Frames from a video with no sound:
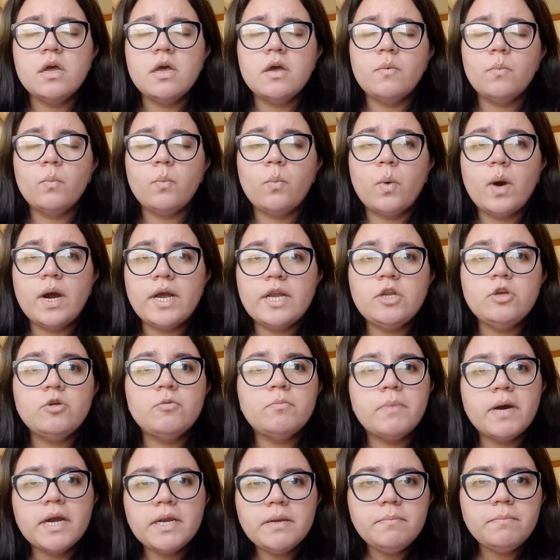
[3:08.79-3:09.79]
While you
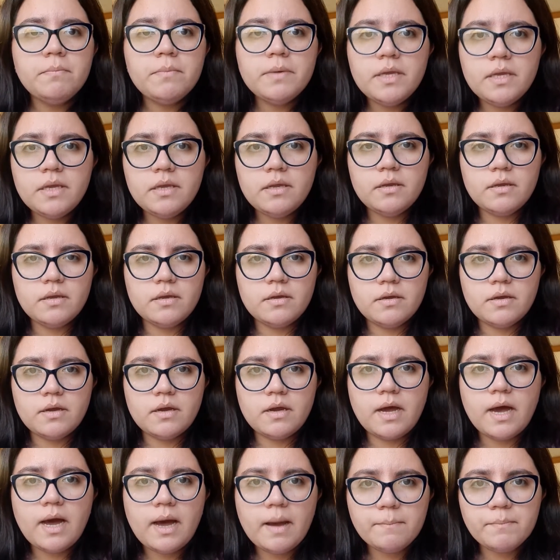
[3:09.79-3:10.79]
might be
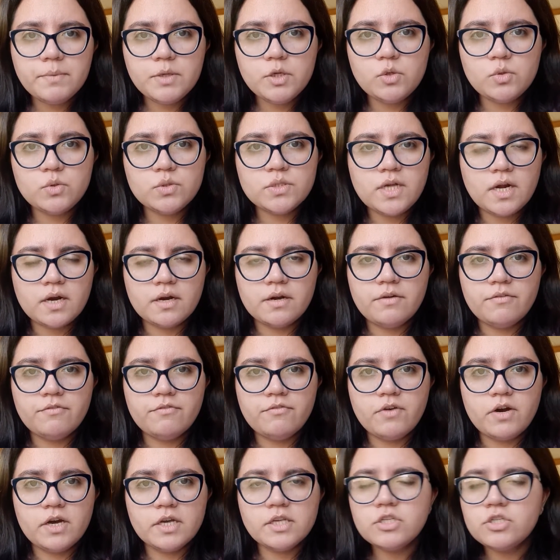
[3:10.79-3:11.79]
happy to
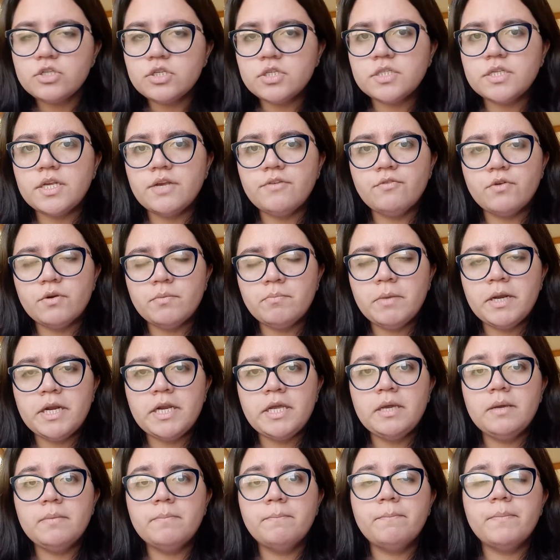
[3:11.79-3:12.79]
sacrifice to save on
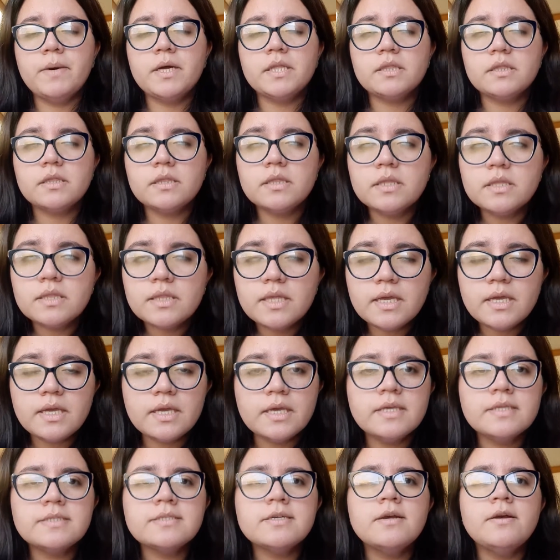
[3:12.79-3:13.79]
money, but the thing
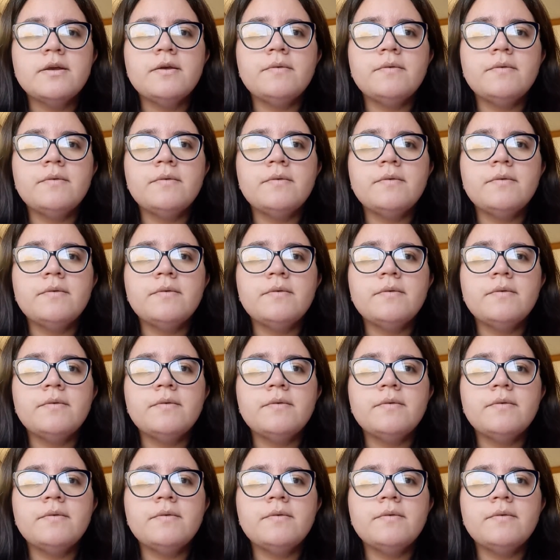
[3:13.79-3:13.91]
is